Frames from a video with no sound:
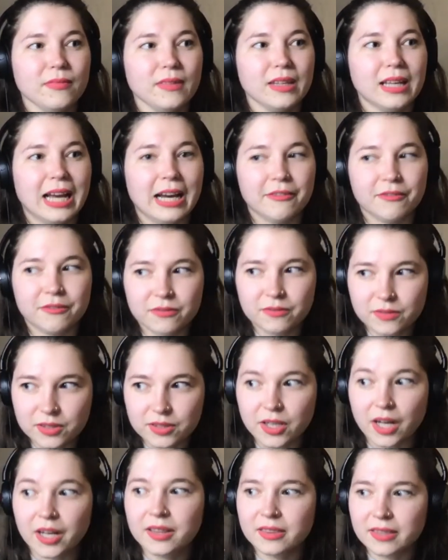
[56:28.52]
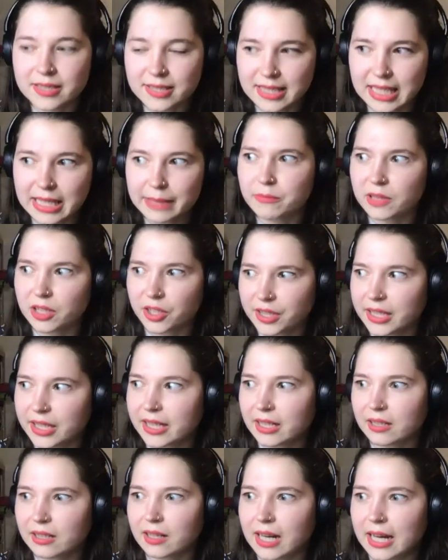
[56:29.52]
have done the same
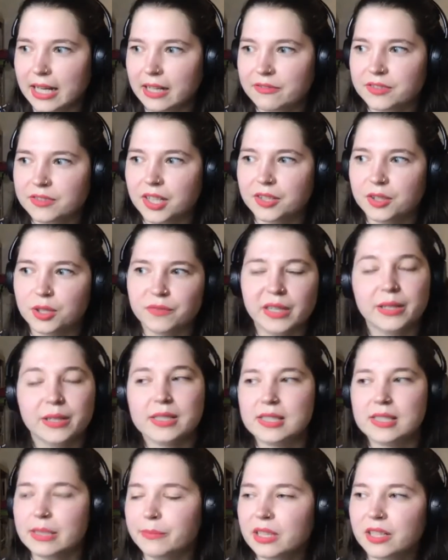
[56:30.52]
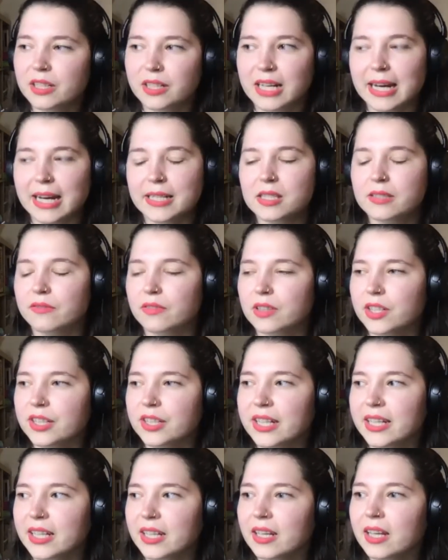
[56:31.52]
learning i have done or very similar kinds of
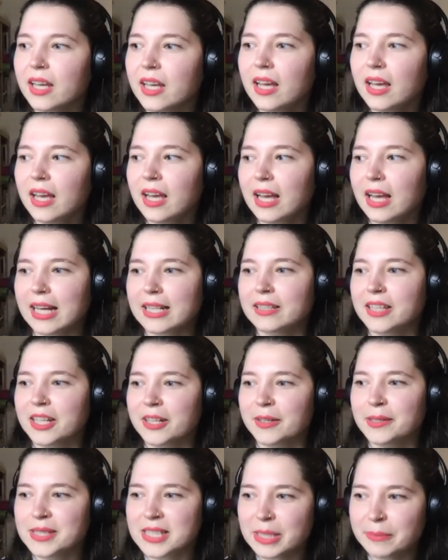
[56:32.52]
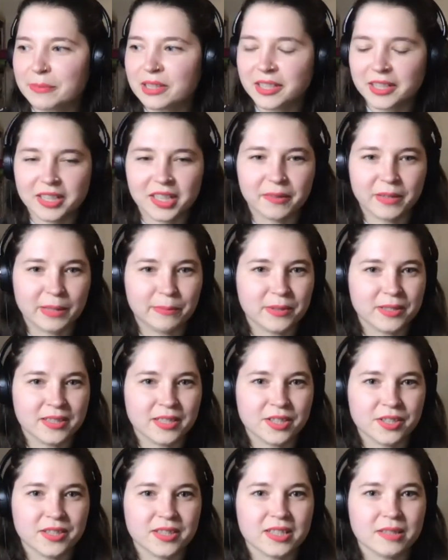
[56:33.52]
learning and they're in similar career
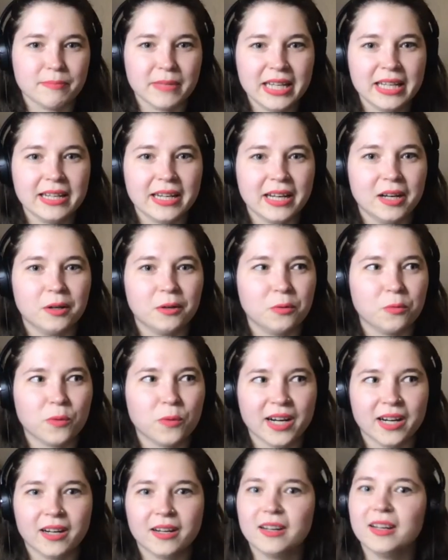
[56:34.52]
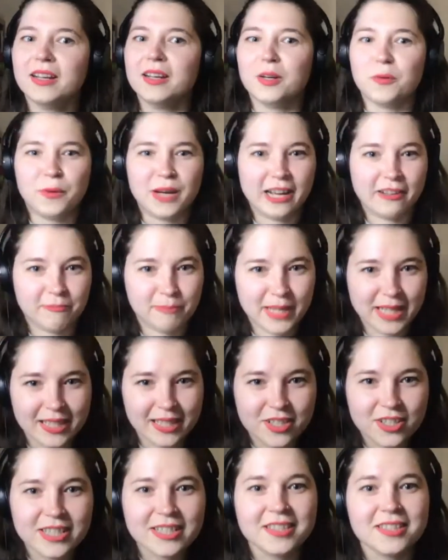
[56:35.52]
positions as me now where we have
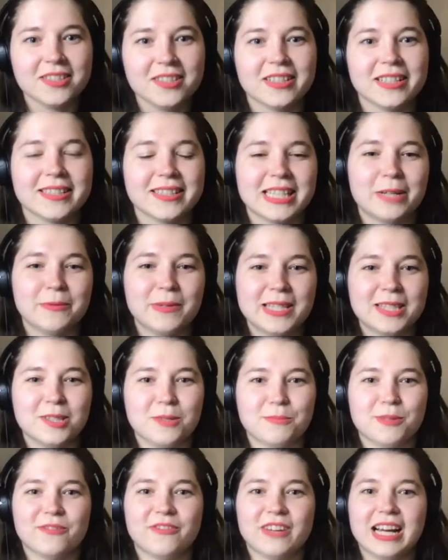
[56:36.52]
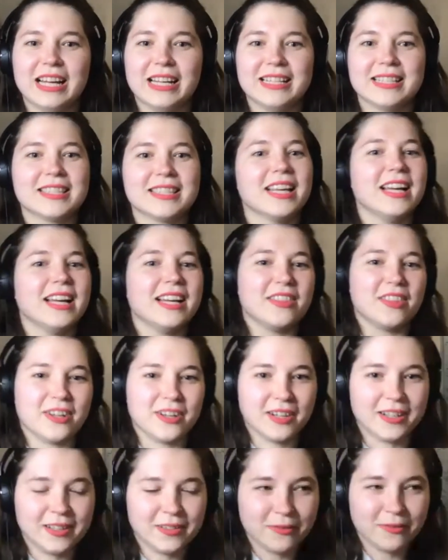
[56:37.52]
phd students that we supervise
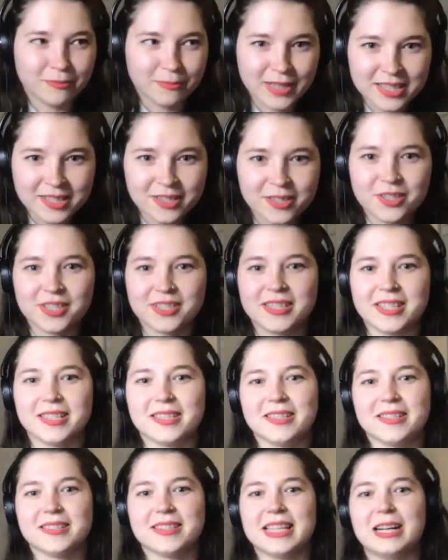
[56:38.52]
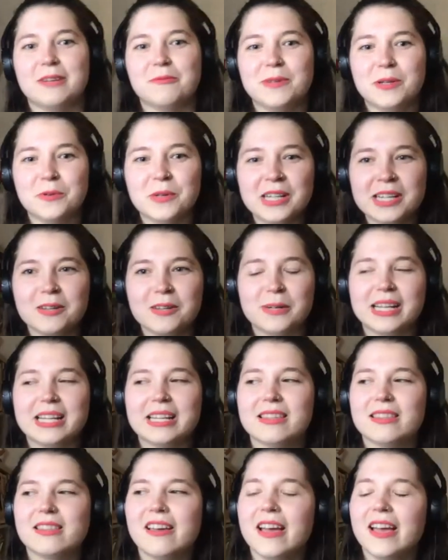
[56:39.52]
there are research assistants that we work
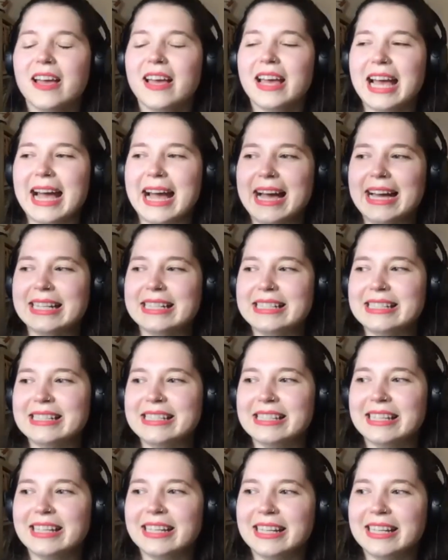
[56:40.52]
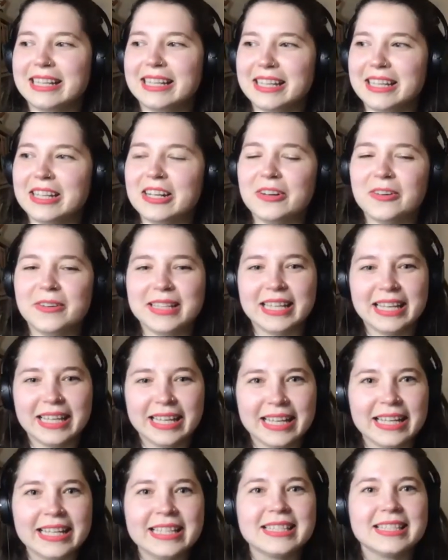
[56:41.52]
with and you know it,
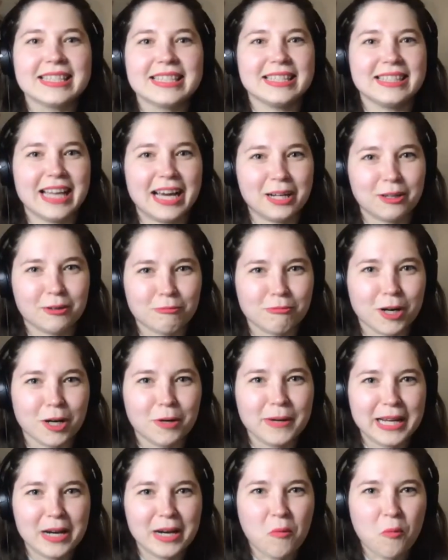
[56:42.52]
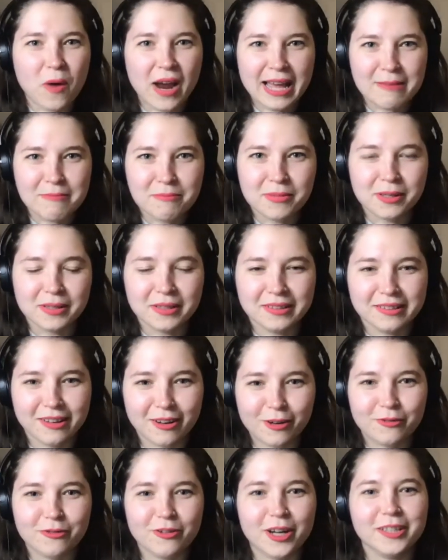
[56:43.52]
it is that growing web
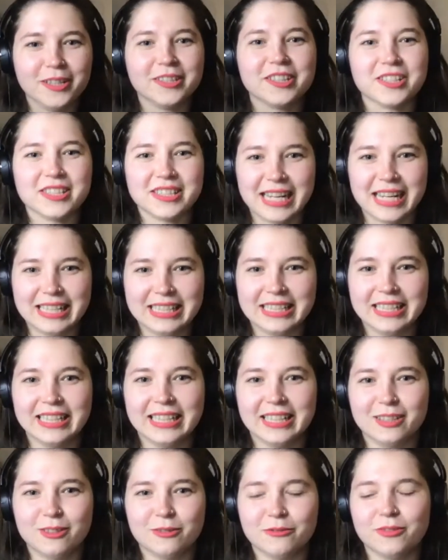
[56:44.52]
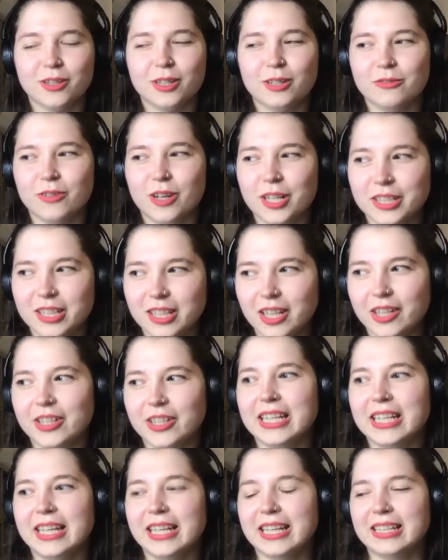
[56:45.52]
of understanding and of, of
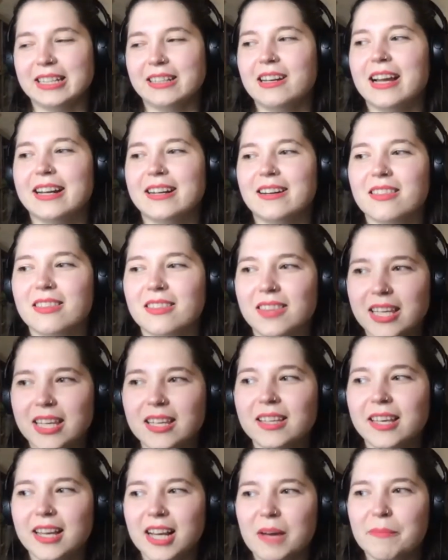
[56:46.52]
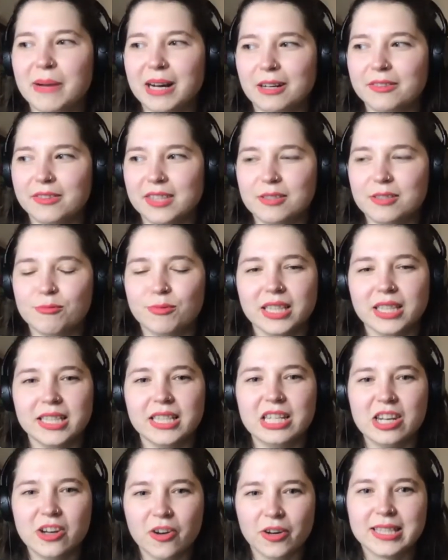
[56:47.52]
unlearning and, and thinking about these really
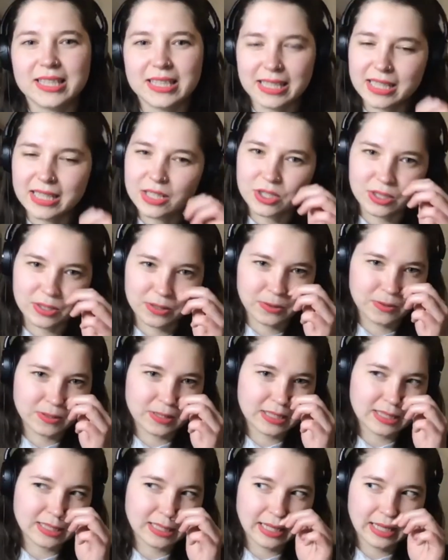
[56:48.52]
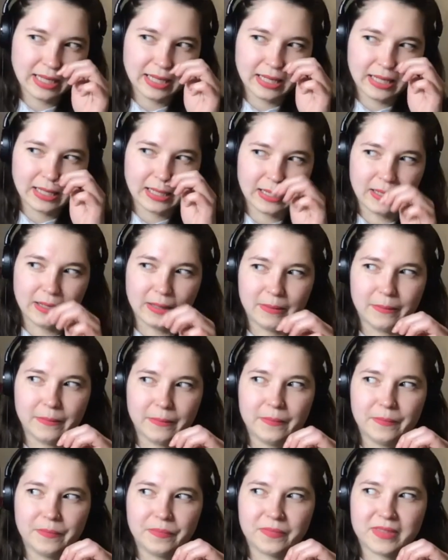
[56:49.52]
knotty issues.
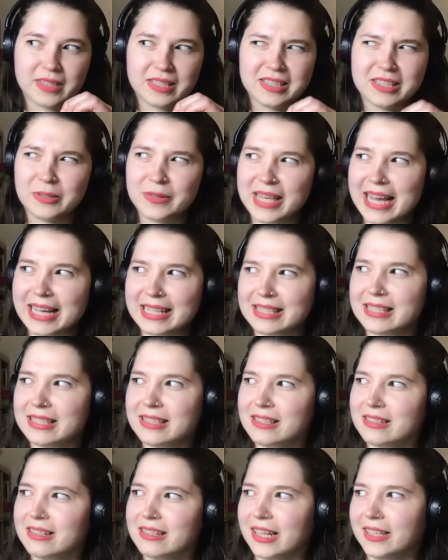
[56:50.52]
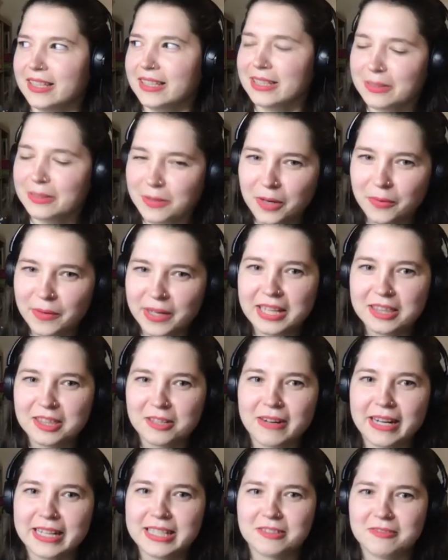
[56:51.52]
Um, so yes, going in the
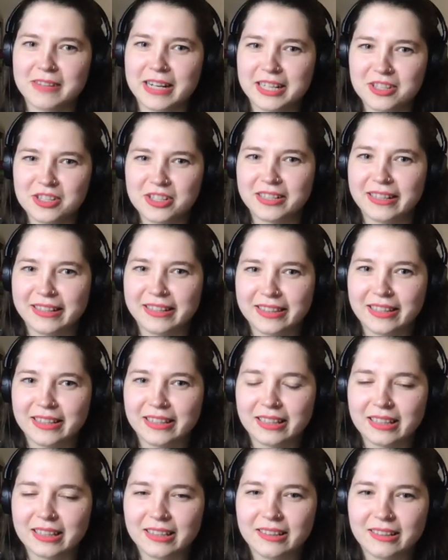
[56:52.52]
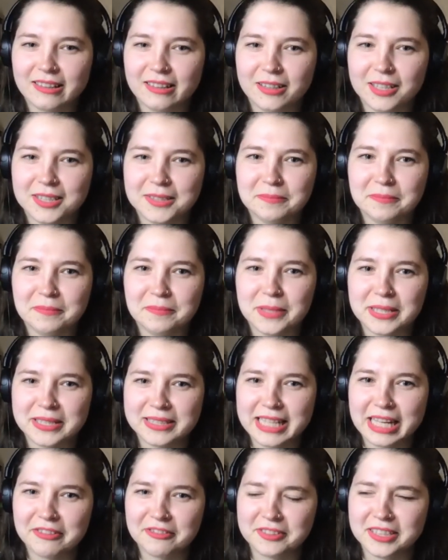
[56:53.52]
right direction, I think, um, but
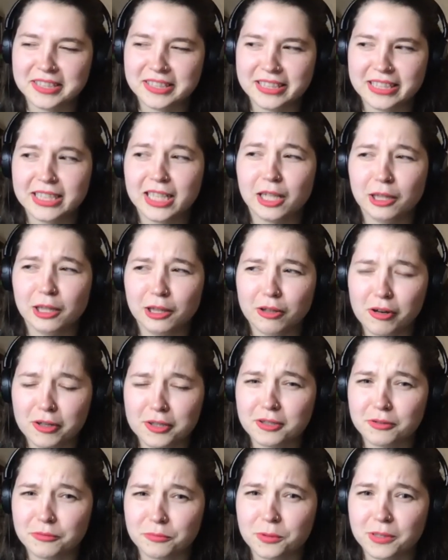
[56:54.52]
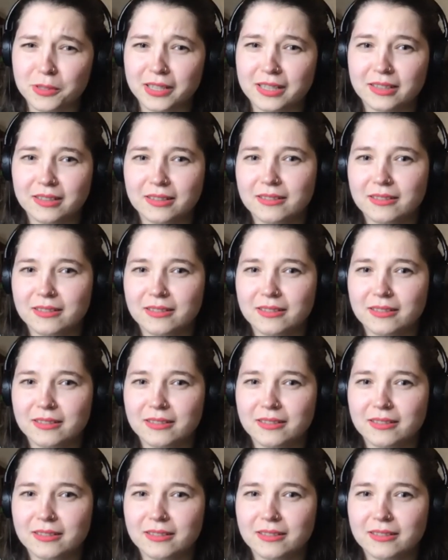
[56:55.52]
definitely a lot of work